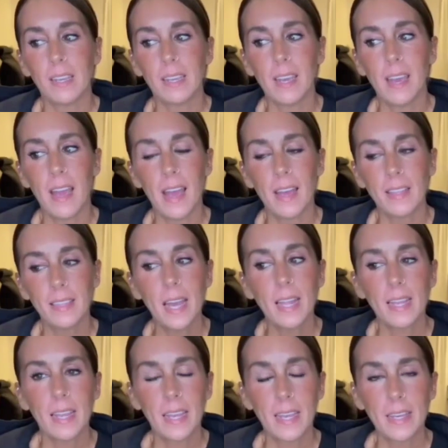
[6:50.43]
At that
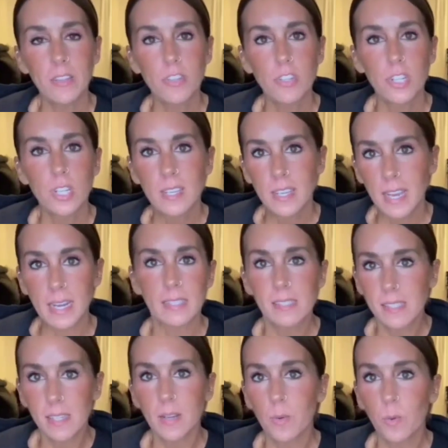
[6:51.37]
age, yes,
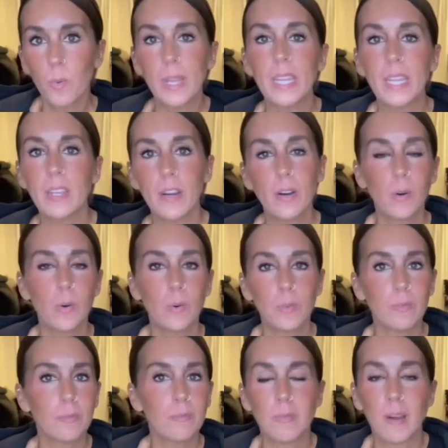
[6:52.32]
we know,
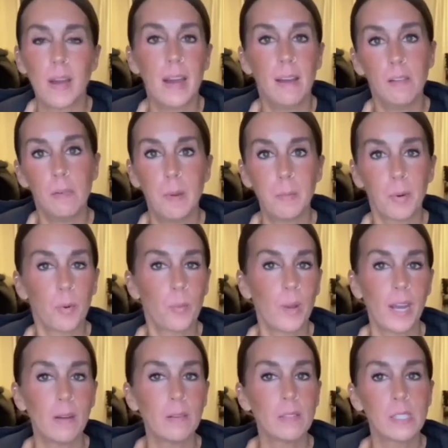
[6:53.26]
I remember when I
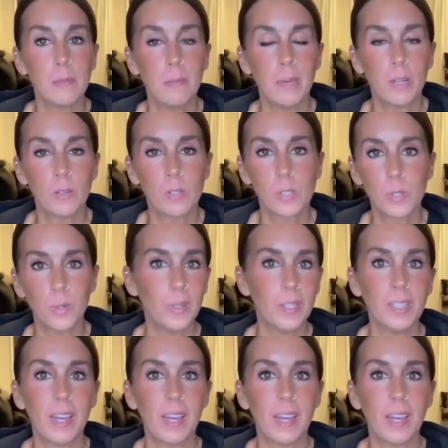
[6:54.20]
was in middle school,